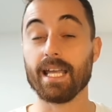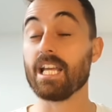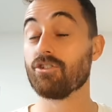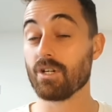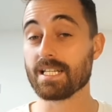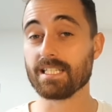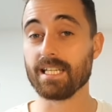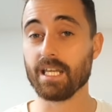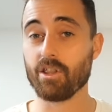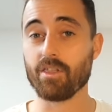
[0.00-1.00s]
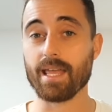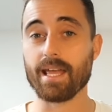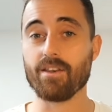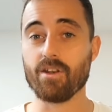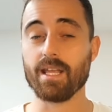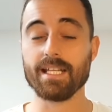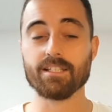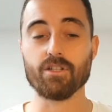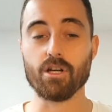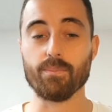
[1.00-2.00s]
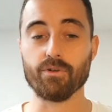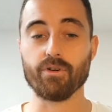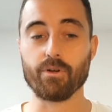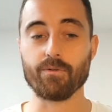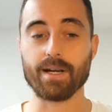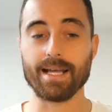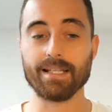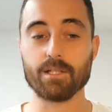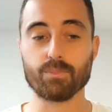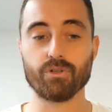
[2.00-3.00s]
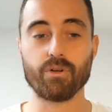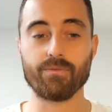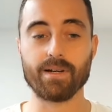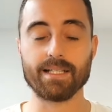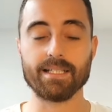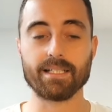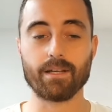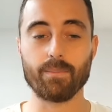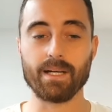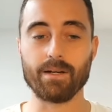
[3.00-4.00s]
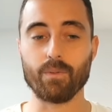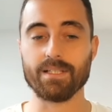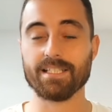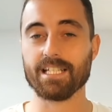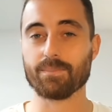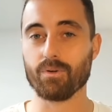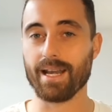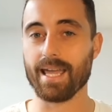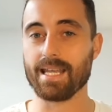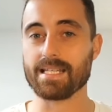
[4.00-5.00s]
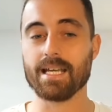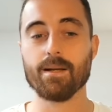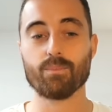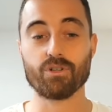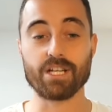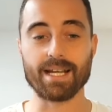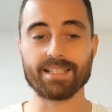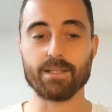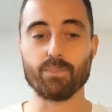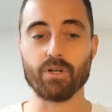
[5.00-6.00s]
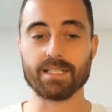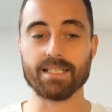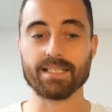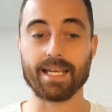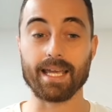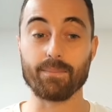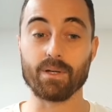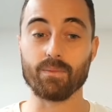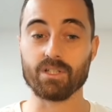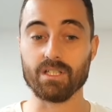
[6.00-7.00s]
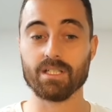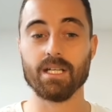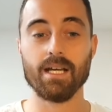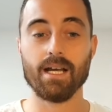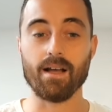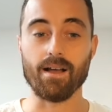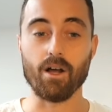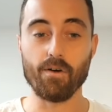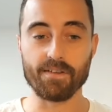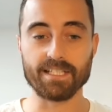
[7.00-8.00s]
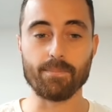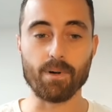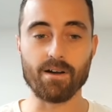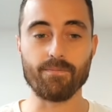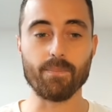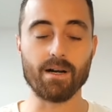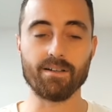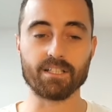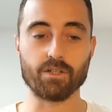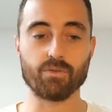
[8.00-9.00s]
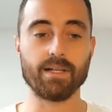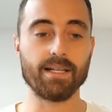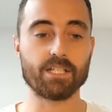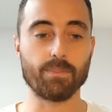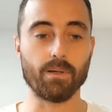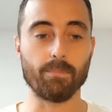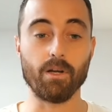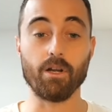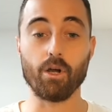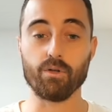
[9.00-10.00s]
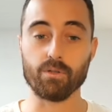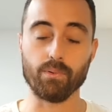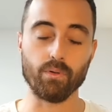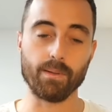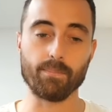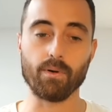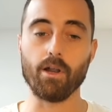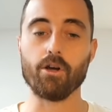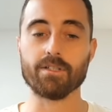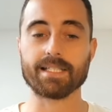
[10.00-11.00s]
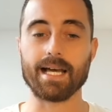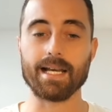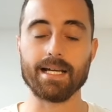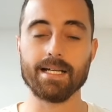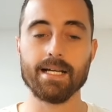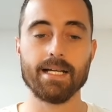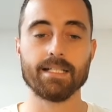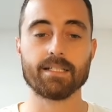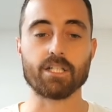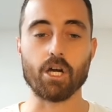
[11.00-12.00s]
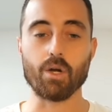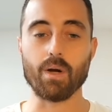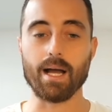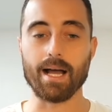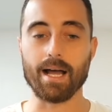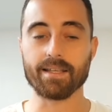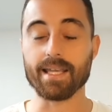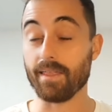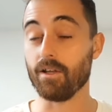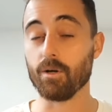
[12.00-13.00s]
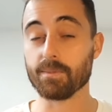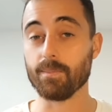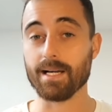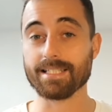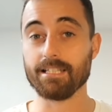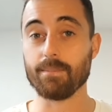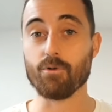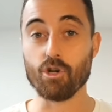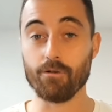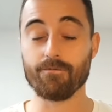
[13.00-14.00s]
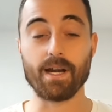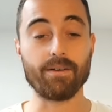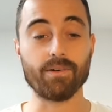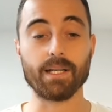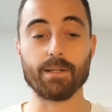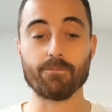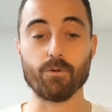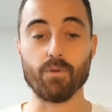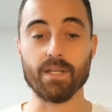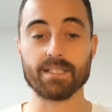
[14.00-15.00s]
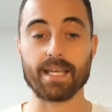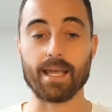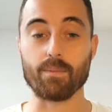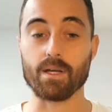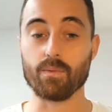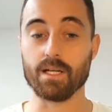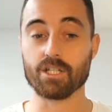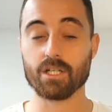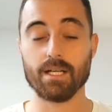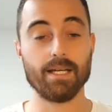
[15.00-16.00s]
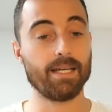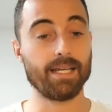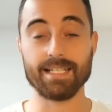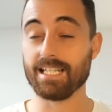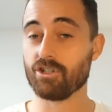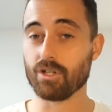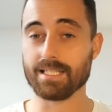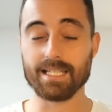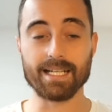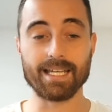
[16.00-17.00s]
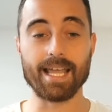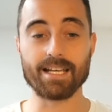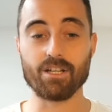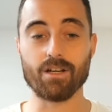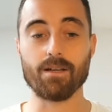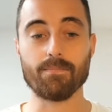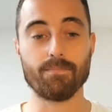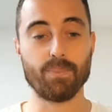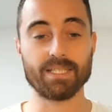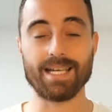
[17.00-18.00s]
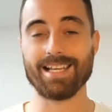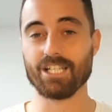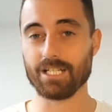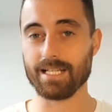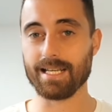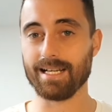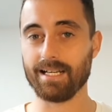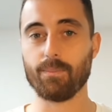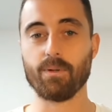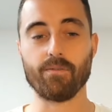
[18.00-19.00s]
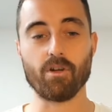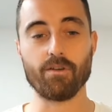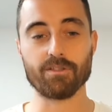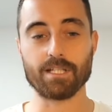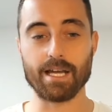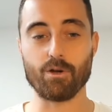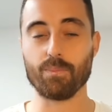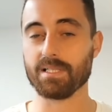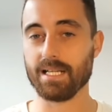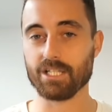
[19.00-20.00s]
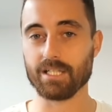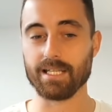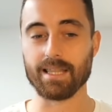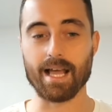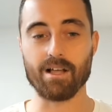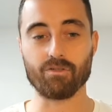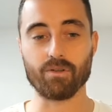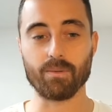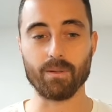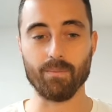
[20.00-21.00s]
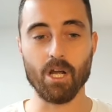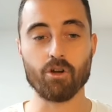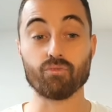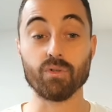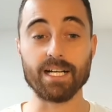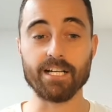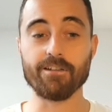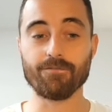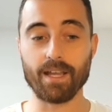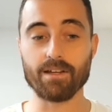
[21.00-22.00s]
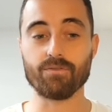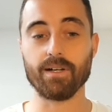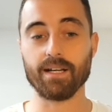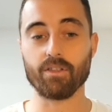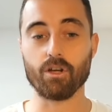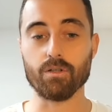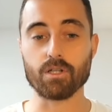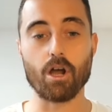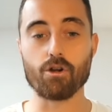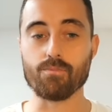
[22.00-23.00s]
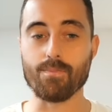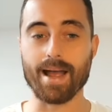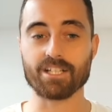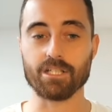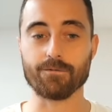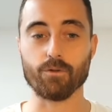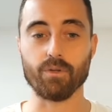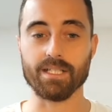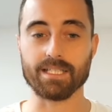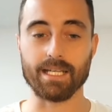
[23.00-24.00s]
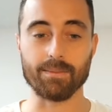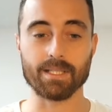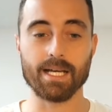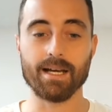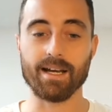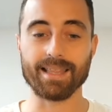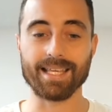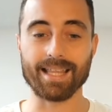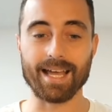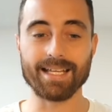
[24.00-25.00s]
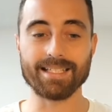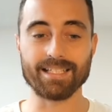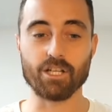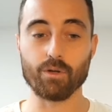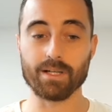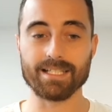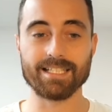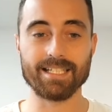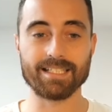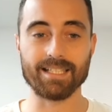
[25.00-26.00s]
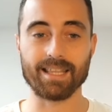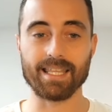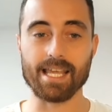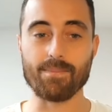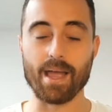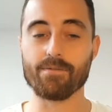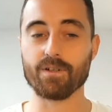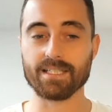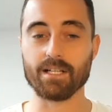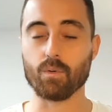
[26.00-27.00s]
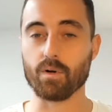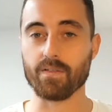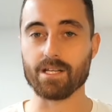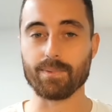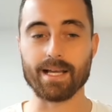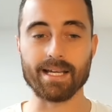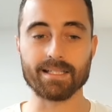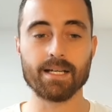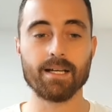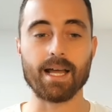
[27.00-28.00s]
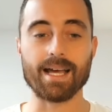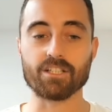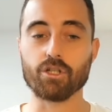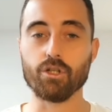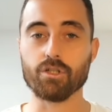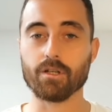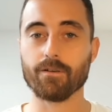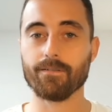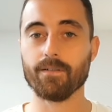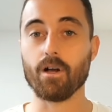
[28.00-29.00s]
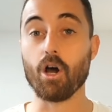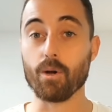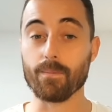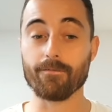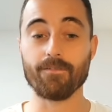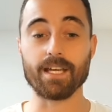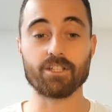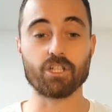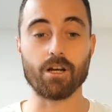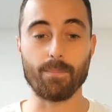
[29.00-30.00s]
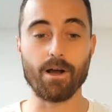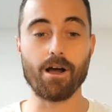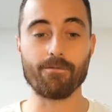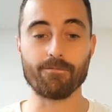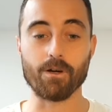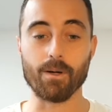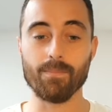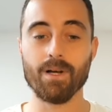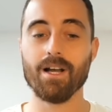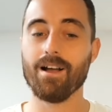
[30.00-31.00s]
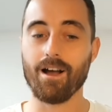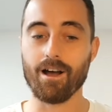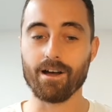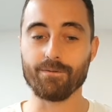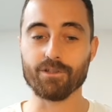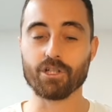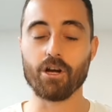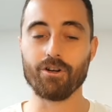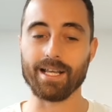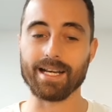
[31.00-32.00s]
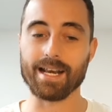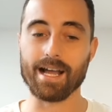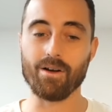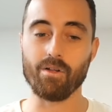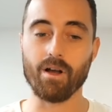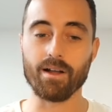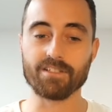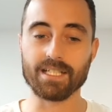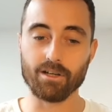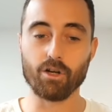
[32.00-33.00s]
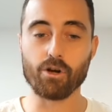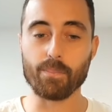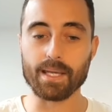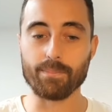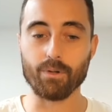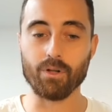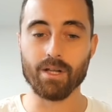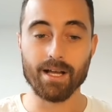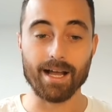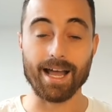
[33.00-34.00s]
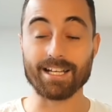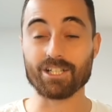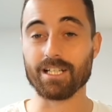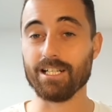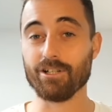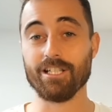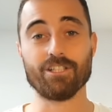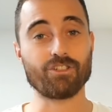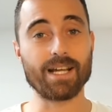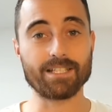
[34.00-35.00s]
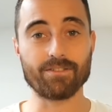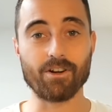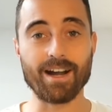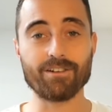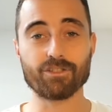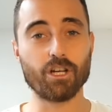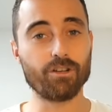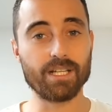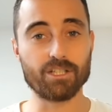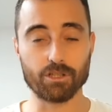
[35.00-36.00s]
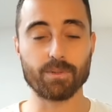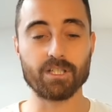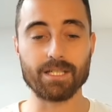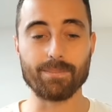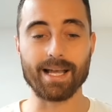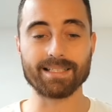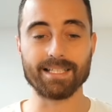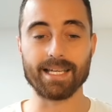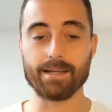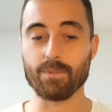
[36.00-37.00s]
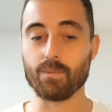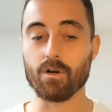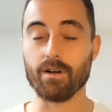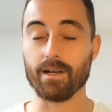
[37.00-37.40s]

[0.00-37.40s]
Interesting that there is no Bruno Fernandes. Bruno Fernandes coming in with 6.8 projected points this game week, which is obviously above Mahrez and Grealish, but below De Bruyne, below Salah. So yeah, the optimised team not favouring him for this game week, which is interesting. Again, potentially a little bit of an oversight, or potentially the algorithm really favouring those home matches for these teams. And I think that is, a consistent theme. Every single one of these players has a good home fixture, apart from Ivan Toney. Now, I've seen a lot of people actually looking to transfer out Toney just because he blanked in Game Week 1.